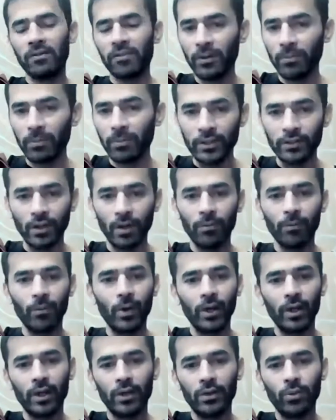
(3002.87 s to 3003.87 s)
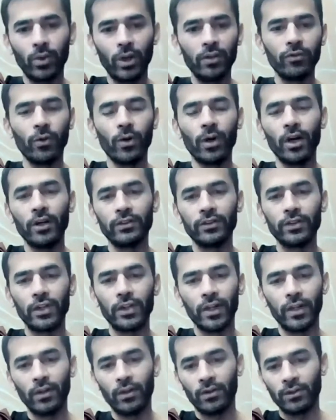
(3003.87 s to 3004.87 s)
if it means I'm working 24 hours a
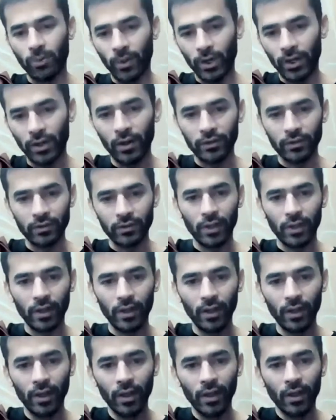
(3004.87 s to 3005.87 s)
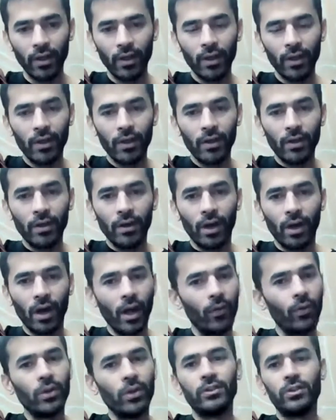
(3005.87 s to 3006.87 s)
day or 20 hours a day,
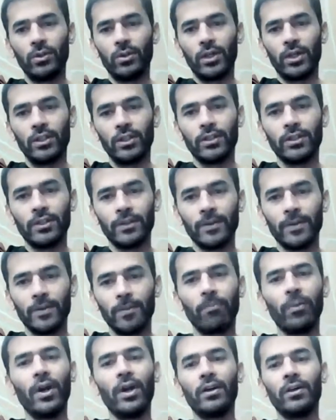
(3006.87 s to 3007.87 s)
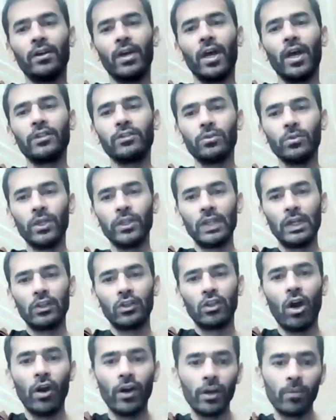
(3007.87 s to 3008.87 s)
I will do it. But as soon as I
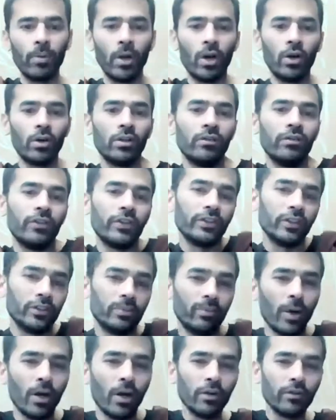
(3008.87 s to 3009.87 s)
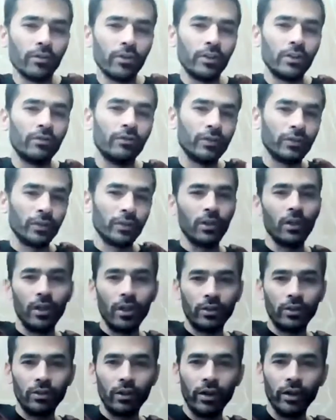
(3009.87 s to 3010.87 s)
thought about the physics part of it, the physical
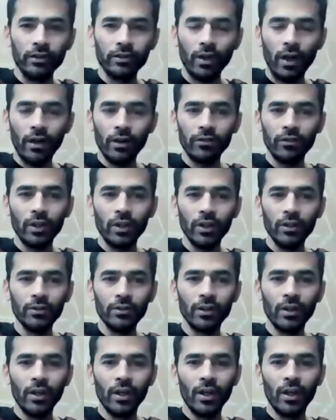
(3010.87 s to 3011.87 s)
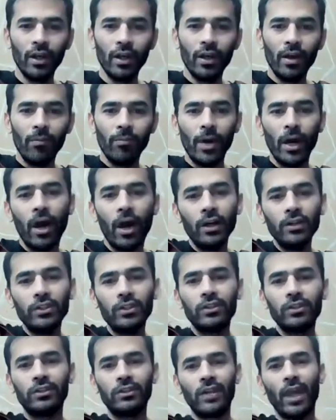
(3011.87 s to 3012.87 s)
electronic side of things, my heart
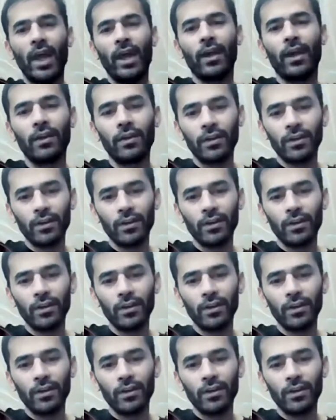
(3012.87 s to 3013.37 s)
just sank.